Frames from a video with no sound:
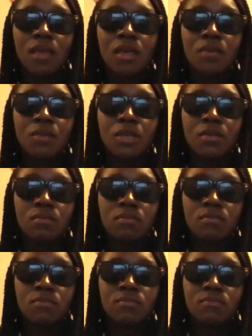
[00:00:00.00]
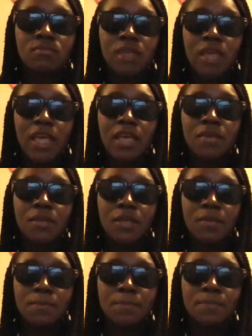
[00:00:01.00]
Amy. Hey,
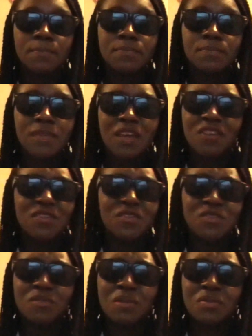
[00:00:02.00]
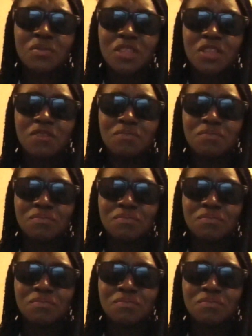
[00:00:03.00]
Amy. I don't know if you remember me though.